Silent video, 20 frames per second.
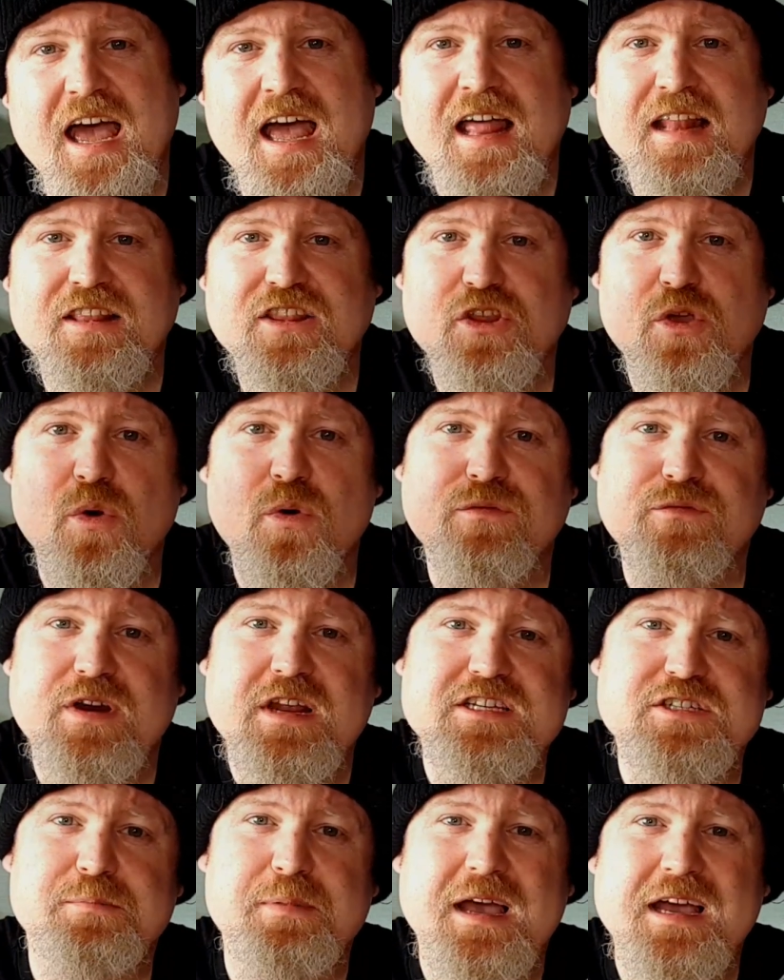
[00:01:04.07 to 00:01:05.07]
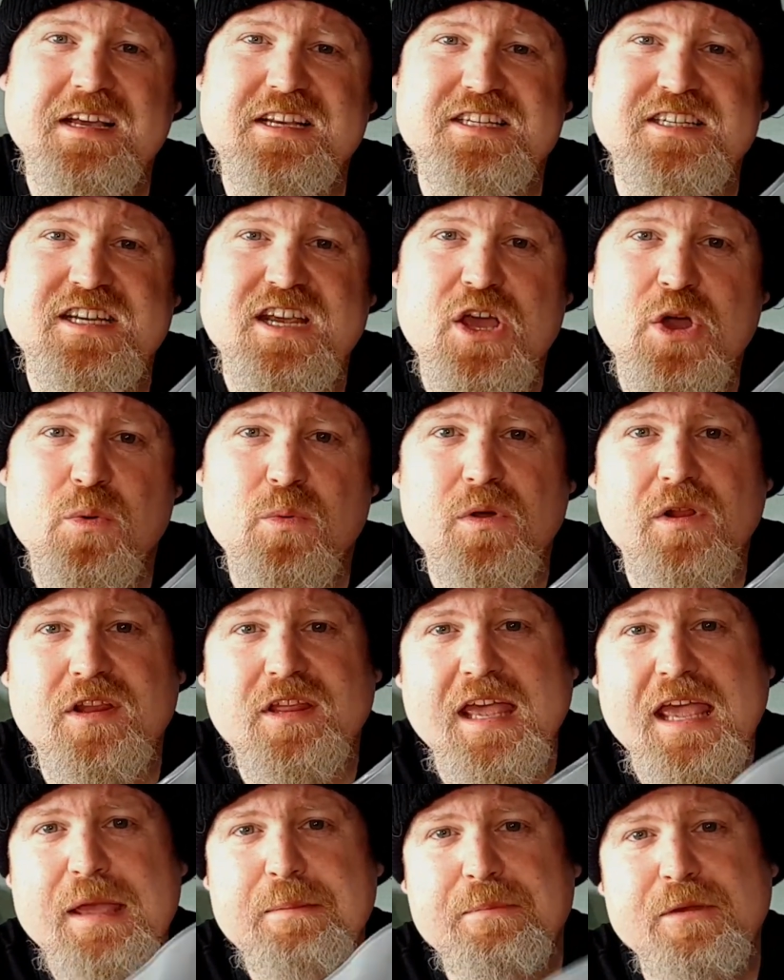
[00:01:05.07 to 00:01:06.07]
and your freezer bags will
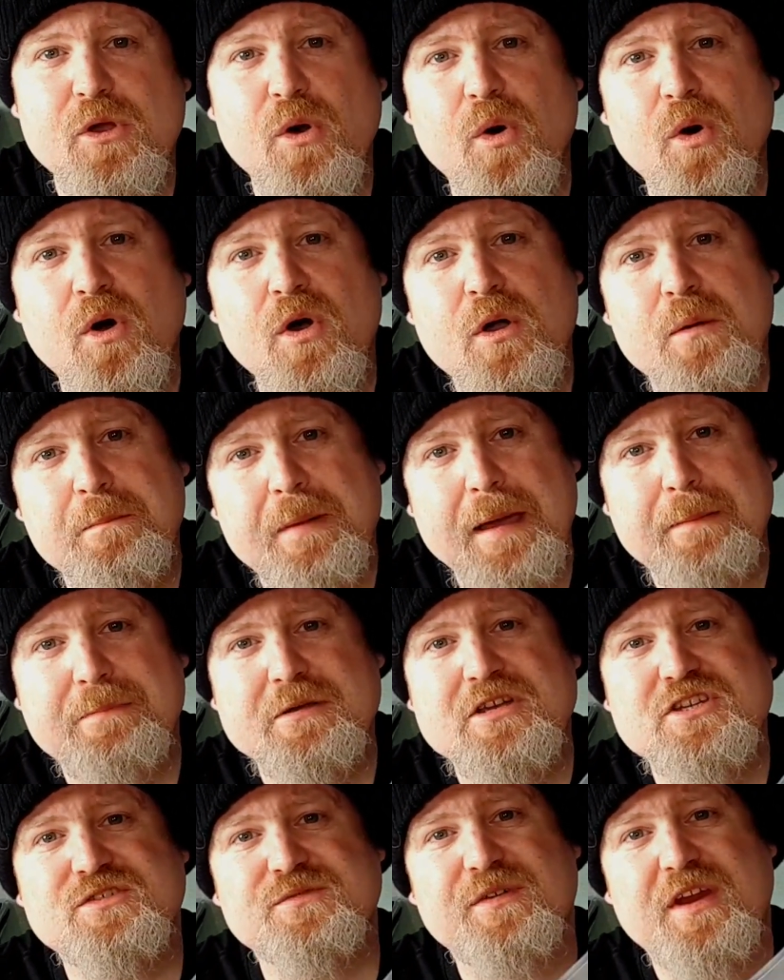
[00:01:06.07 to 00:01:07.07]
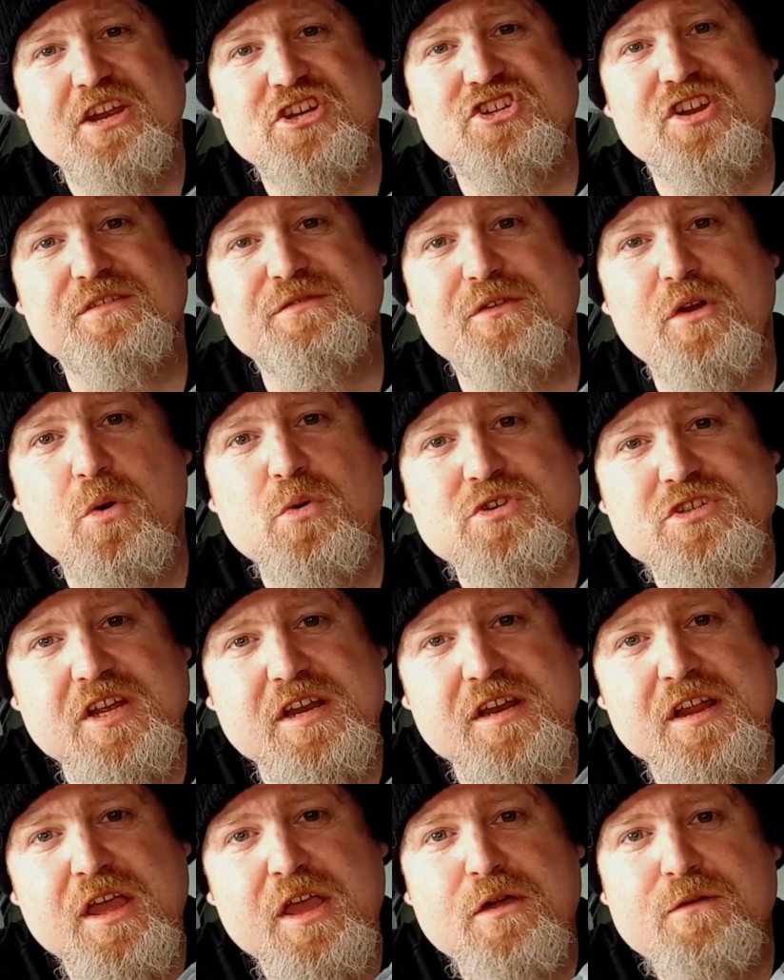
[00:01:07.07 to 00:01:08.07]
keep your peppers freshly
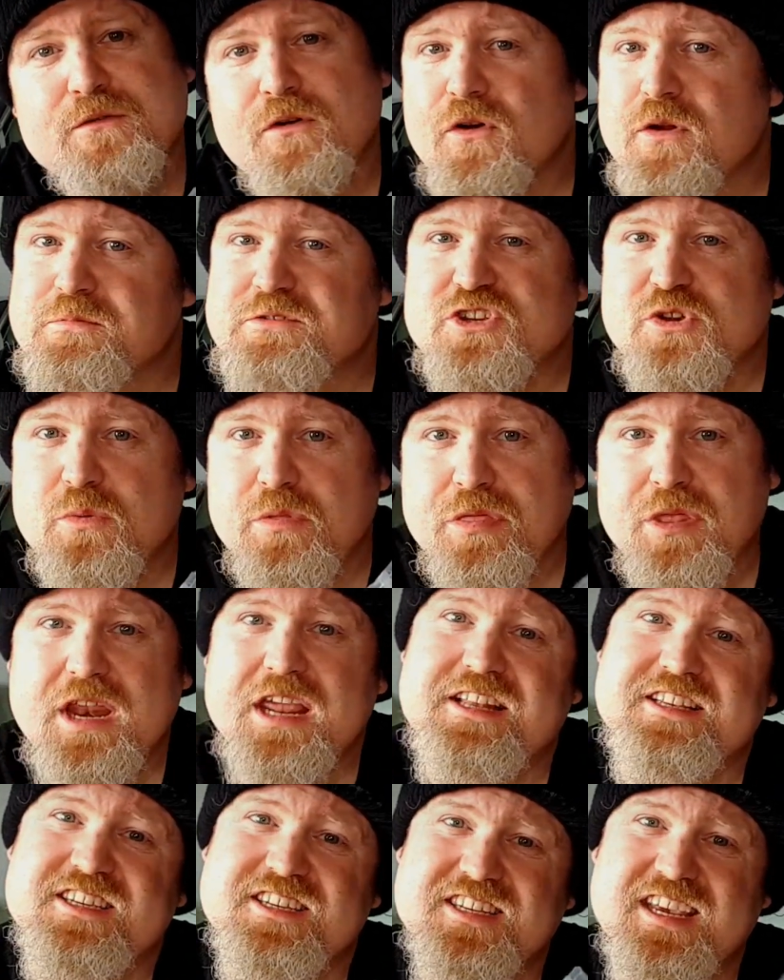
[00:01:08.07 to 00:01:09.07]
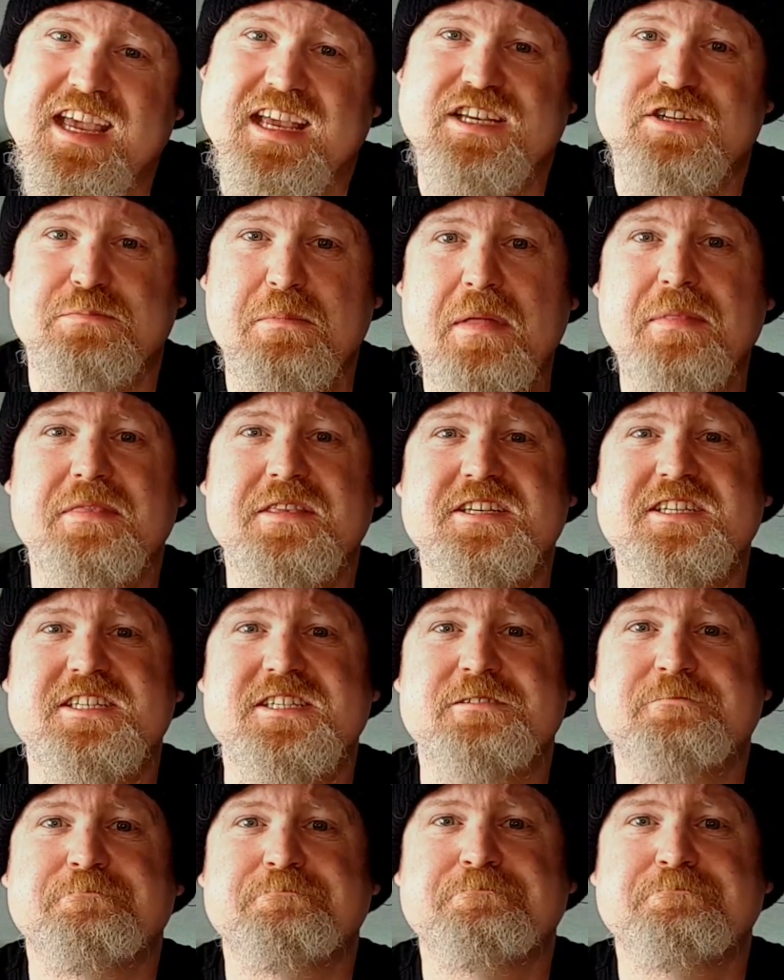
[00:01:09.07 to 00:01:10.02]
frozen for up to three to six months.